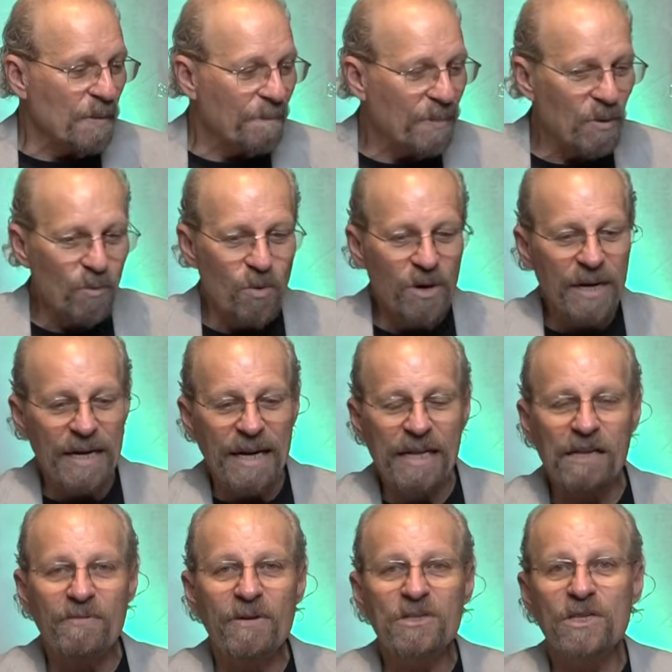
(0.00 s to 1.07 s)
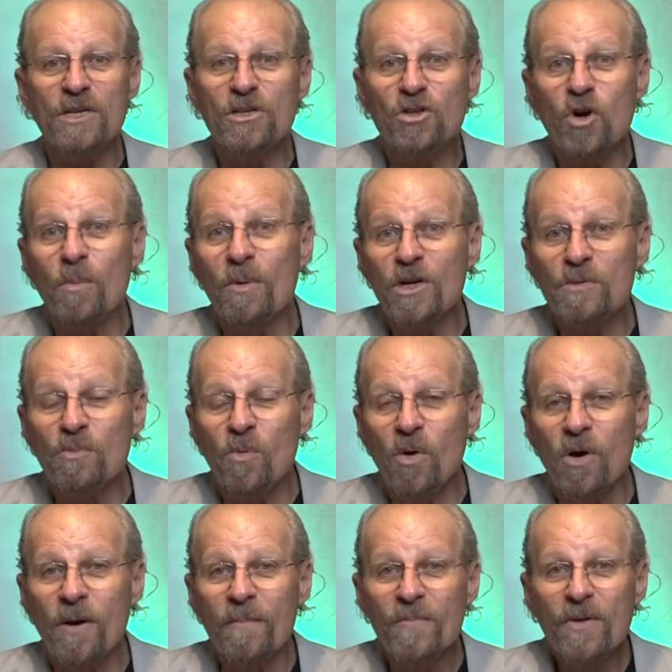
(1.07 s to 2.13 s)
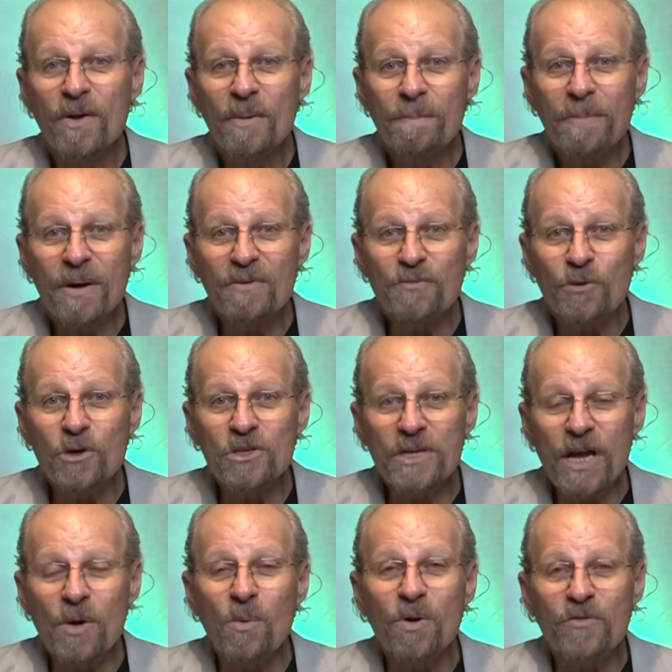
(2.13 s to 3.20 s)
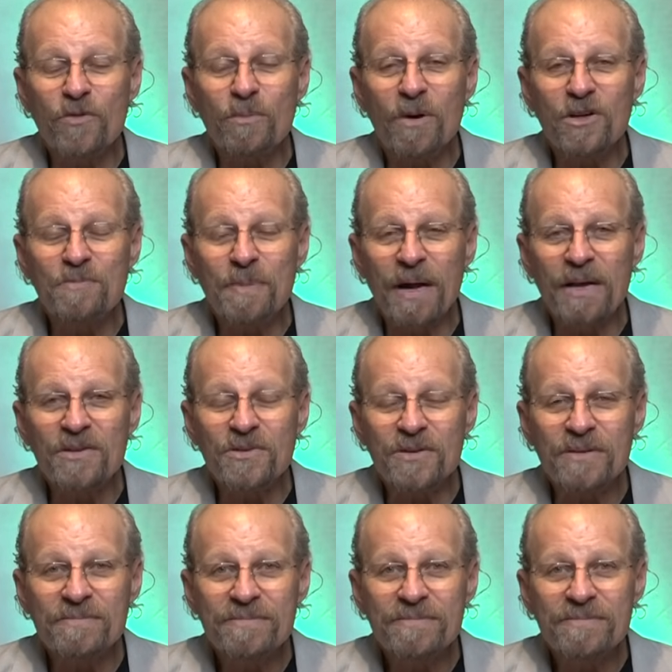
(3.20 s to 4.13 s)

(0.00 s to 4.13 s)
But we'll get into this and so much more. But first, a word from our sponsor.